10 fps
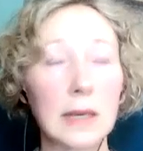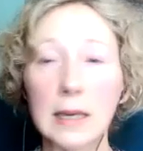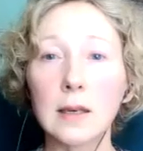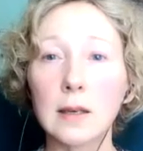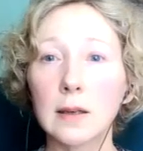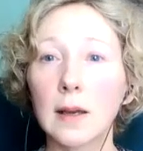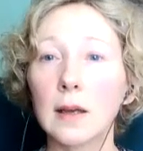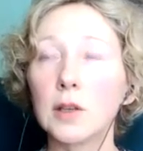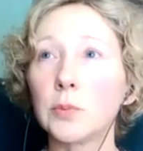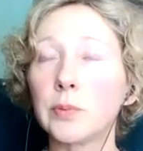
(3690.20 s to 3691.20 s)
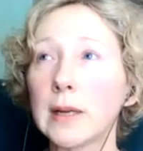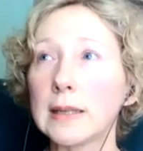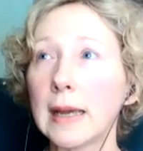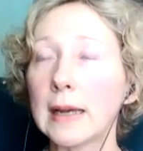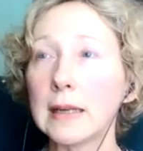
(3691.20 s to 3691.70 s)
think your brain
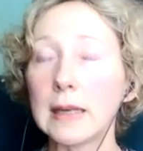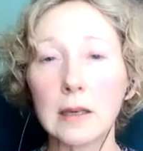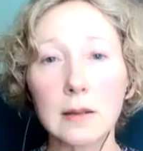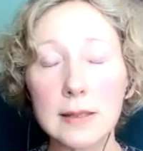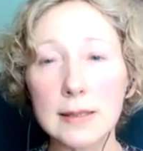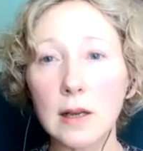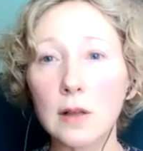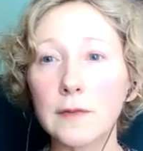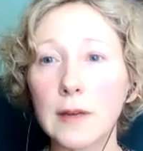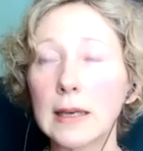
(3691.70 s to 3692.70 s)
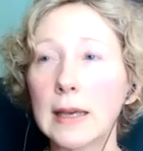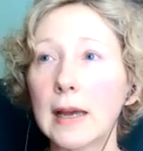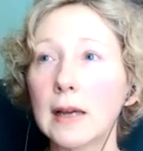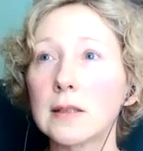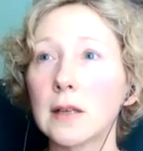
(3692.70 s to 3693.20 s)
can't heal itself it
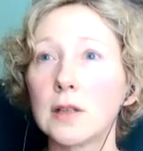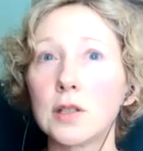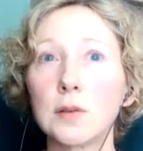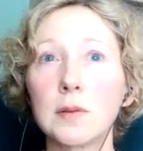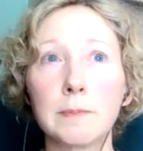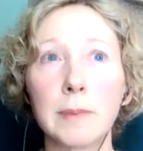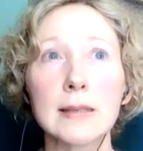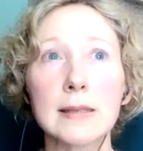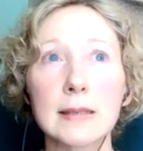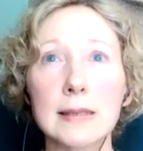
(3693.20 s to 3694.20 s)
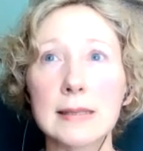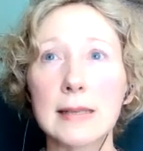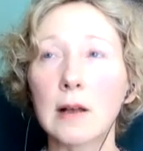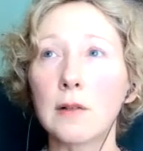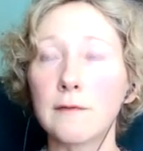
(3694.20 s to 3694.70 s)
can't do the basic
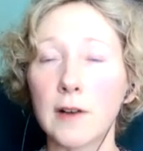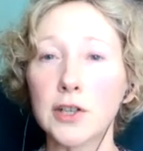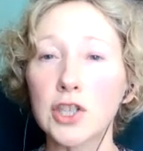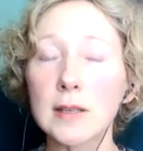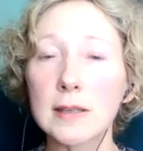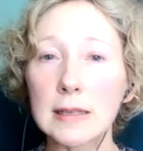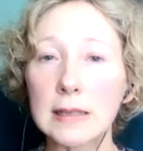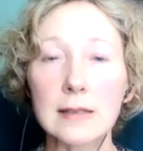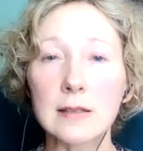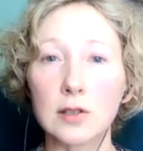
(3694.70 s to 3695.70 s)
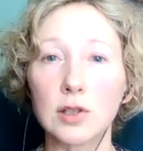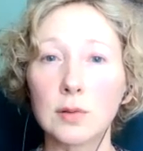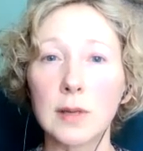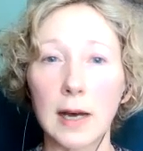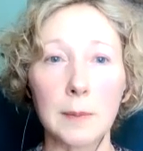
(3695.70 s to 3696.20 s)
cell functions it needs to
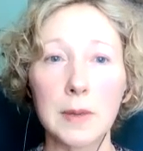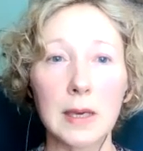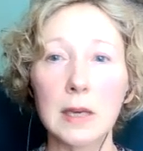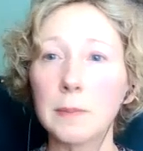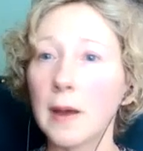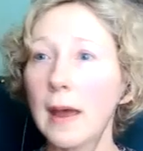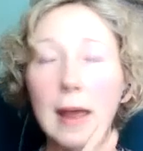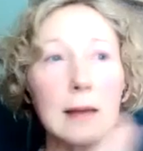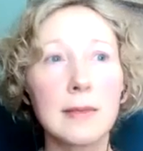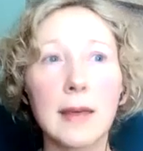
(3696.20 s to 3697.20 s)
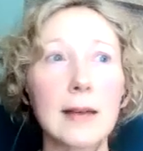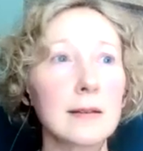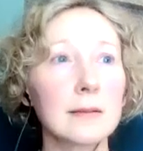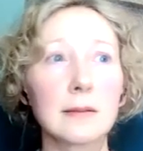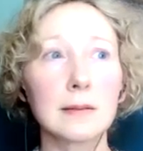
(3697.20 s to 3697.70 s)
do to upkeep and
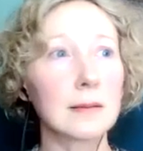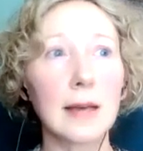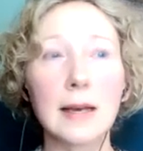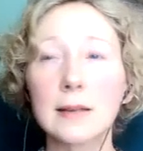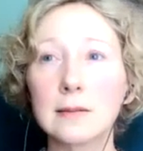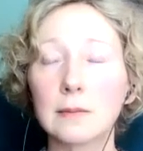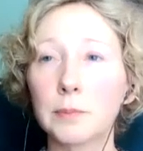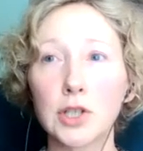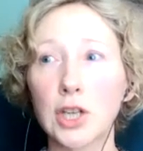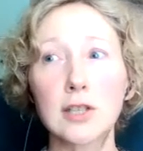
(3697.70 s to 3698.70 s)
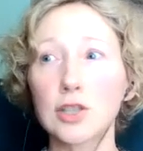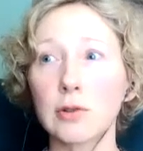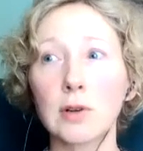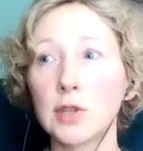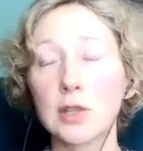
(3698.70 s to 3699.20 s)
that that
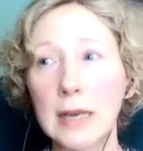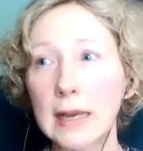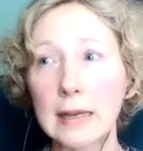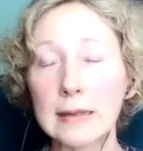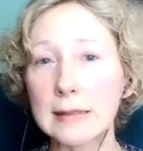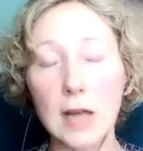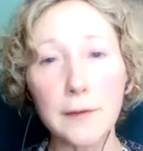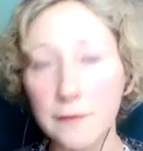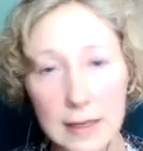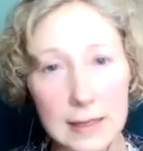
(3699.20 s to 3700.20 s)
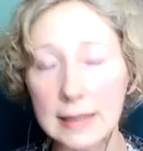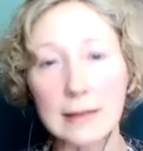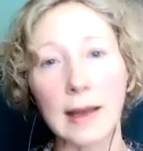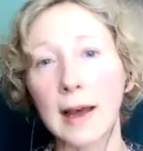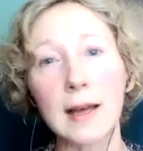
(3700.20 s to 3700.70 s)
progesterone you're taking is not
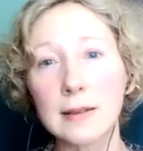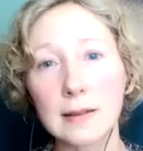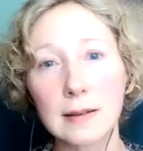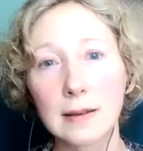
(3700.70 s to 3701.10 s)
fixing that